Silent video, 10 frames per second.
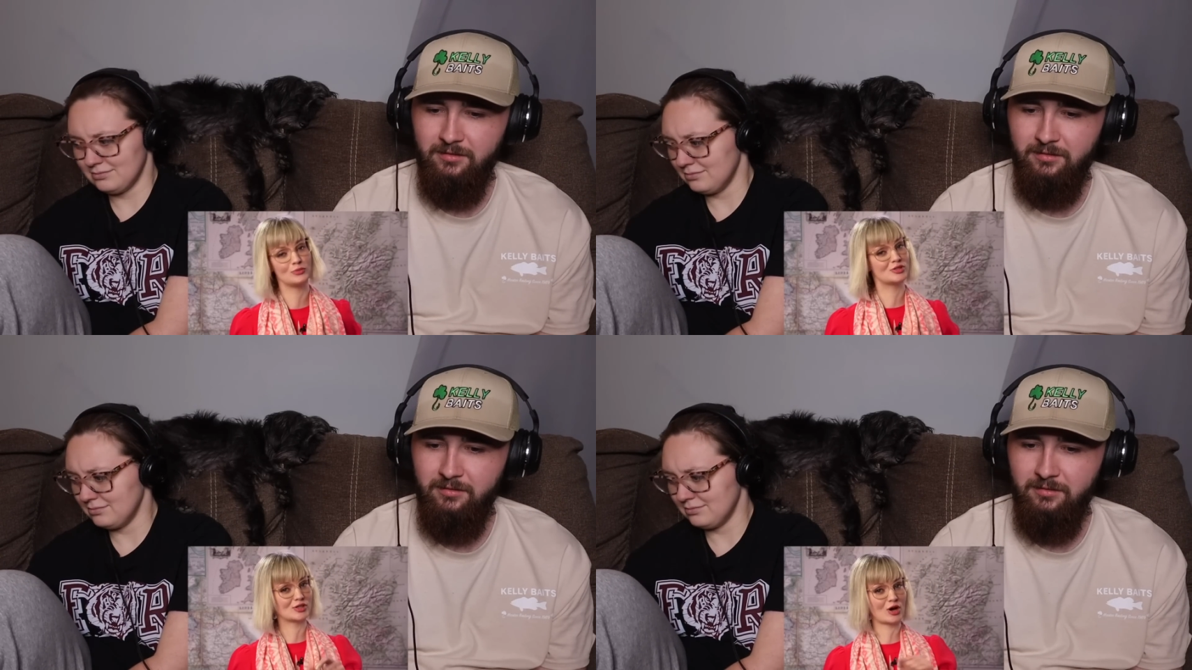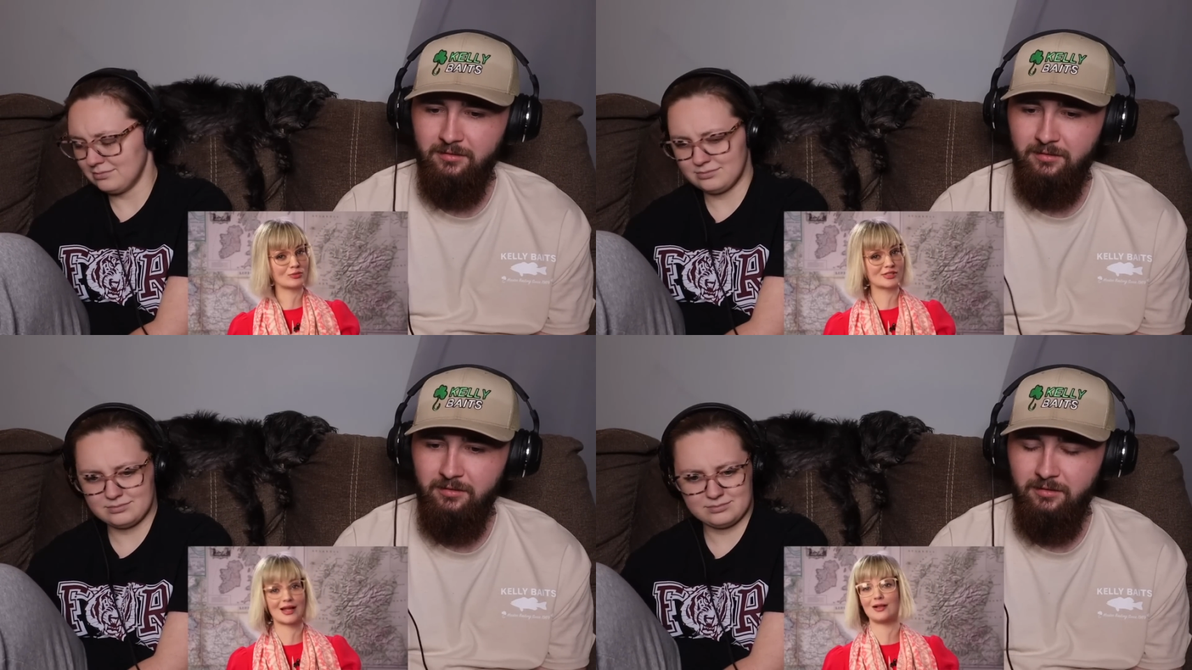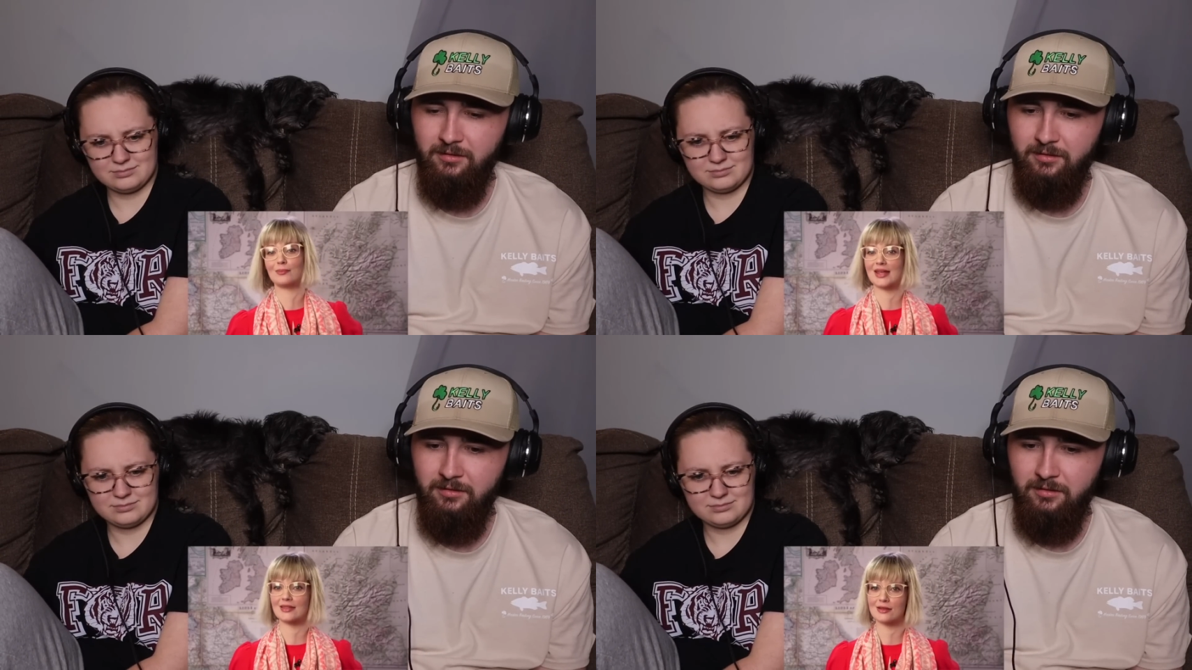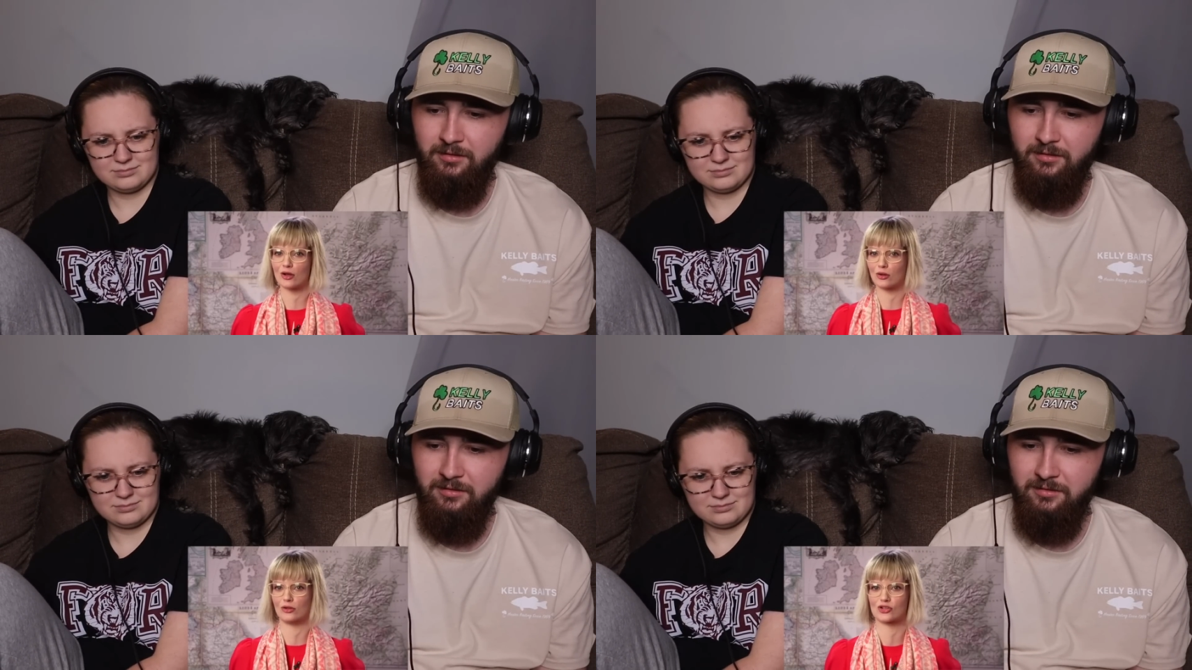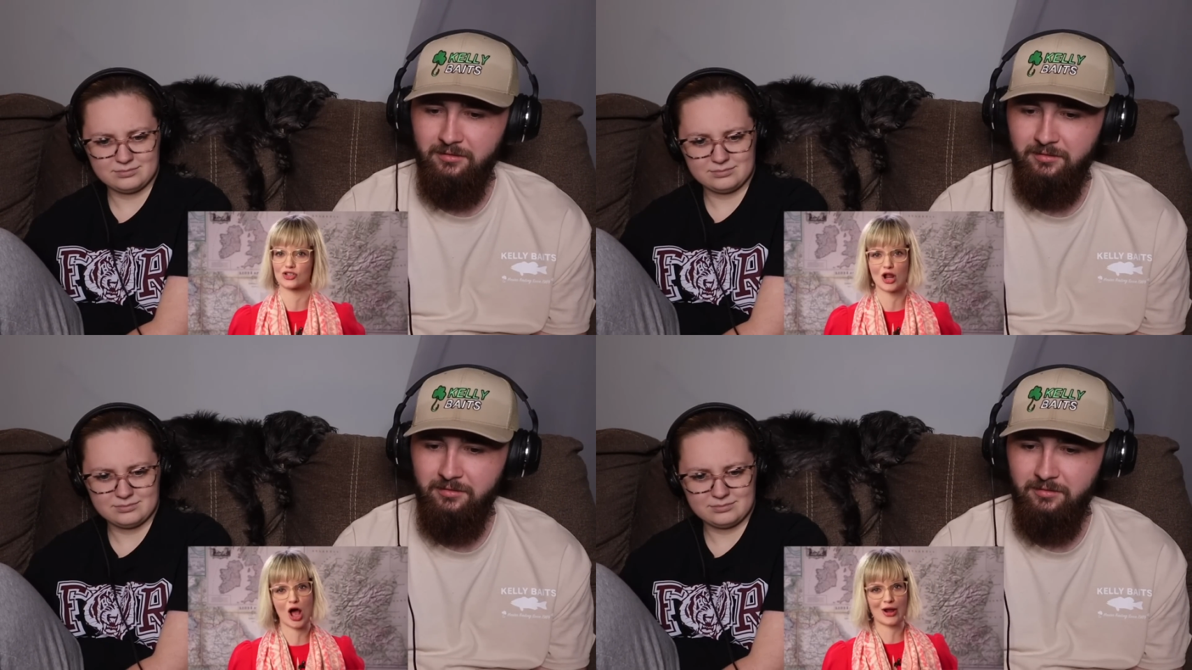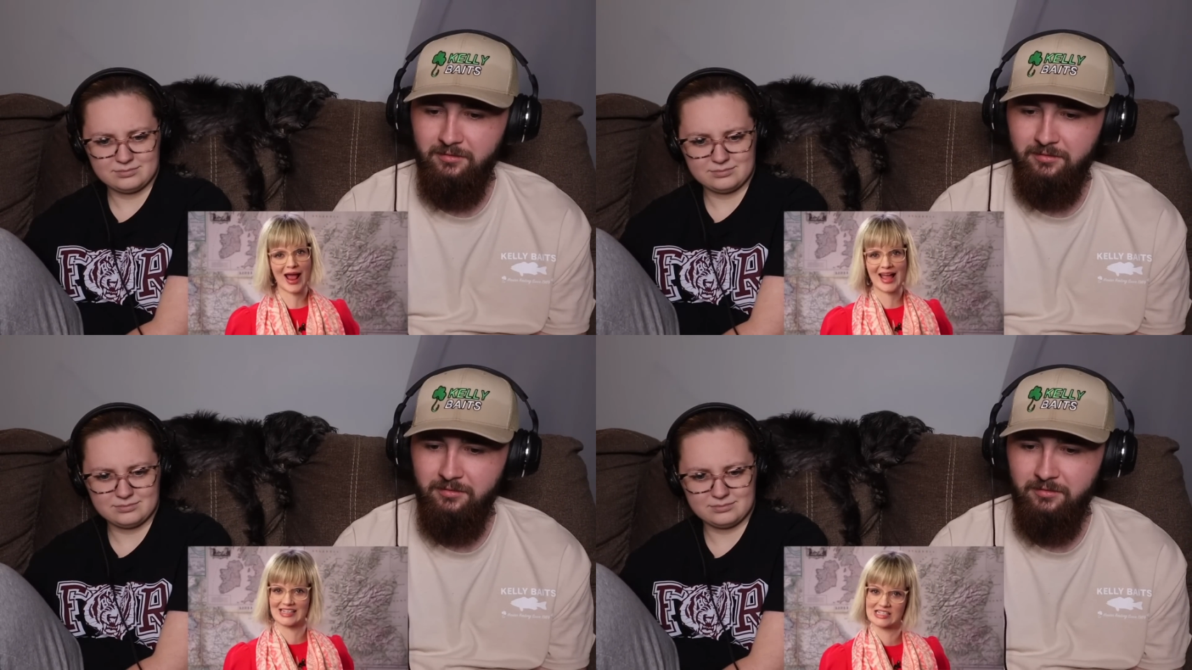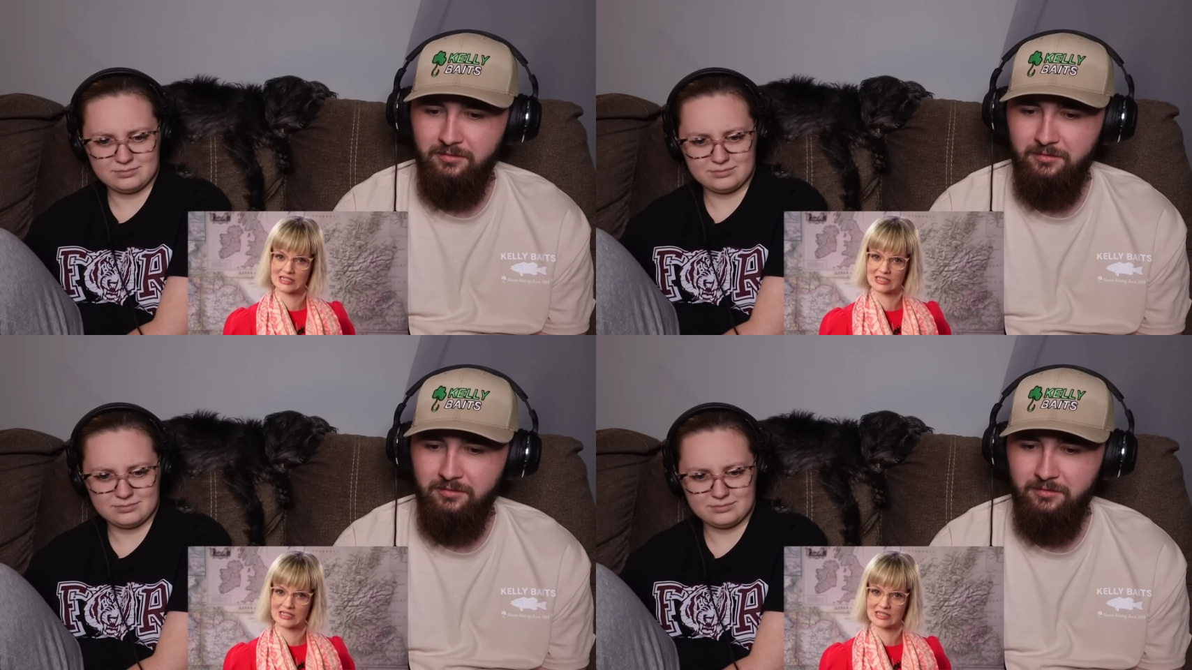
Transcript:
Speaker 1: so don't tell me they're not cultured, alright?